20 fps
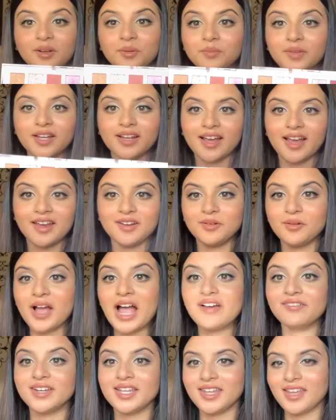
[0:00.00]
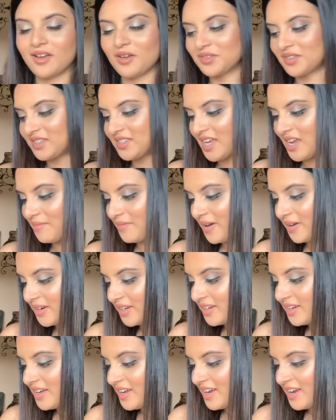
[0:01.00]
Like, I don't have anything else to say about
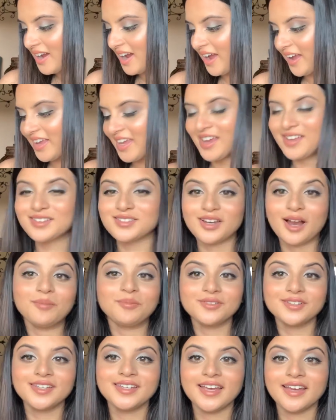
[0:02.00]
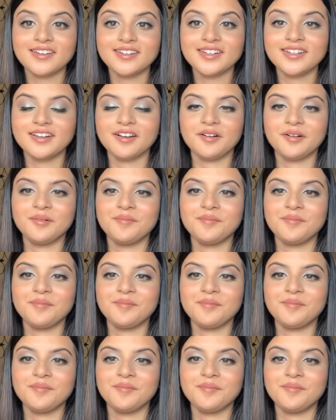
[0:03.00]
it. I can't stop looking at it.